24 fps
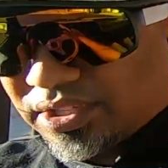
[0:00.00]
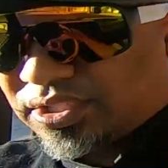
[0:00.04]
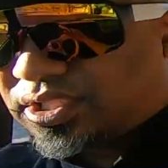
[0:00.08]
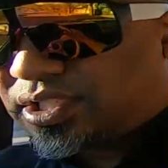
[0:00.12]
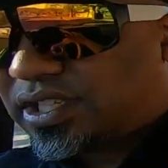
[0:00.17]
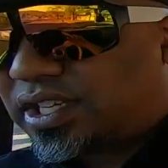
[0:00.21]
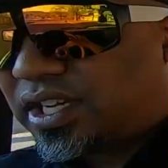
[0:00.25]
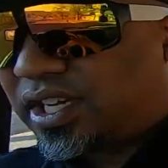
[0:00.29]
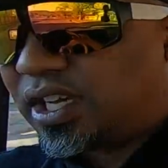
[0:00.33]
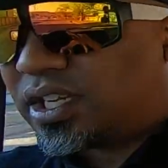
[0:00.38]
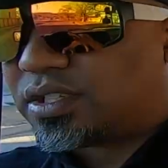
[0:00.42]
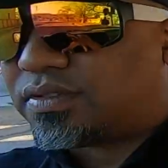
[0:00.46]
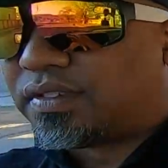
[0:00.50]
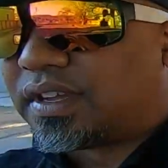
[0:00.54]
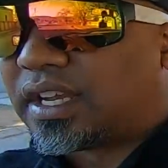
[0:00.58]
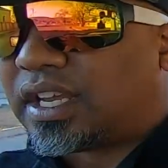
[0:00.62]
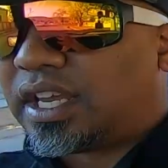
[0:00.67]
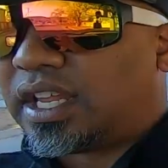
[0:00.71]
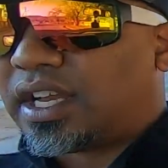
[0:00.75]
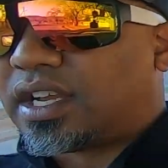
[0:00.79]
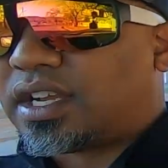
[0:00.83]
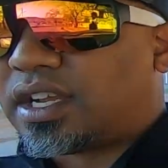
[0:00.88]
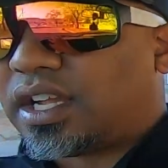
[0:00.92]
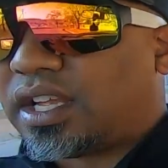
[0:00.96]
as ek is wat
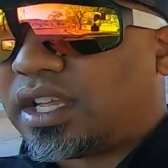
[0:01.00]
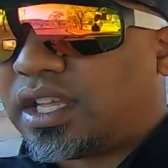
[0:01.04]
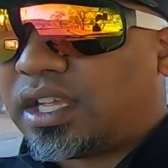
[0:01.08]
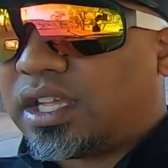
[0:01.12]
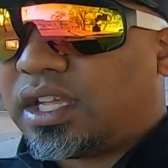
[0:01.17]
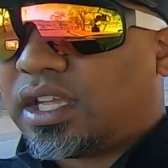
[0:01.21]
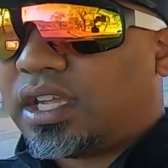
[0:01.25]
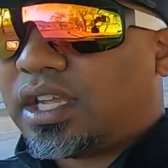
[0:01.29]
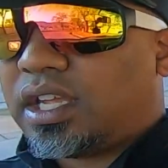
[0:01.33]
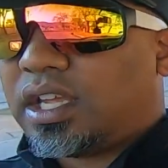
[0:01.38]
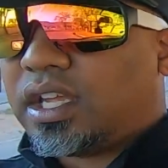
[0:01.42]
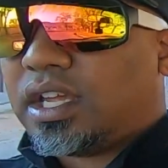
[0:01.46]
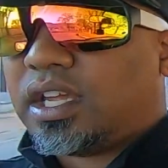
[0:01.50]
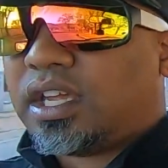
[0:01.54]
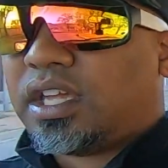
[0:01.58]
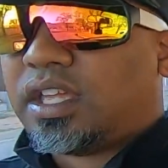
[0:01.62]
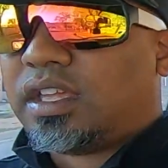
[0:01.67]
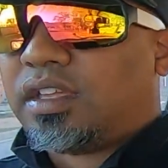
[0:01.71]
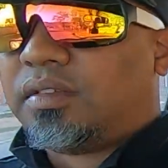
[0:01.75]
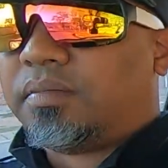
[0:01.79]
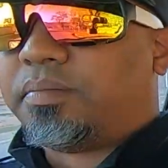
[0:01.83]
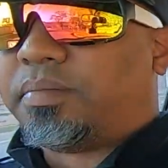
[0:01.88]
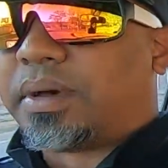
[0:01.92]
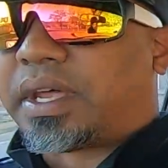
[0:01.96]
lekker.
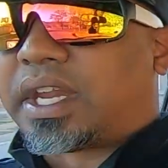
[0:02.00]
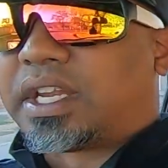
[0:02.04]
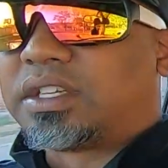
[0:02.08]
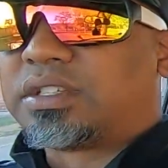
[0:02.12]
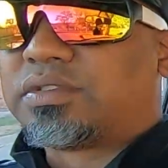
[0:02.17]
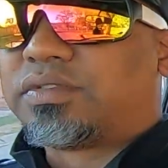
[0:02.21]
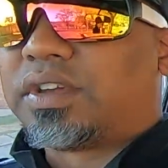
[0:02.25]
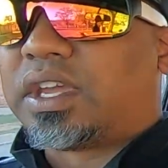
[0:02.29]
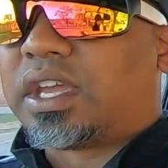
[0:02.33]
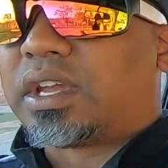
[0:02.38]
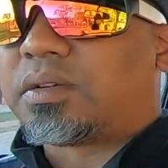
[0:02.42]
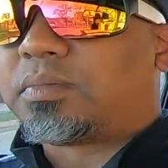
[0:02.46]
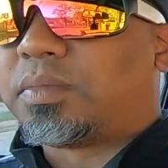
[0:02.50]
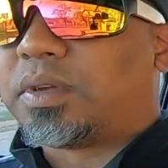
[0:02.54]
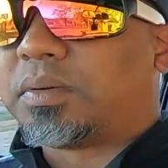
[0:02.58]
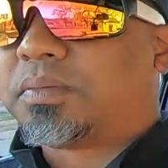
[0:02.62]
Parks week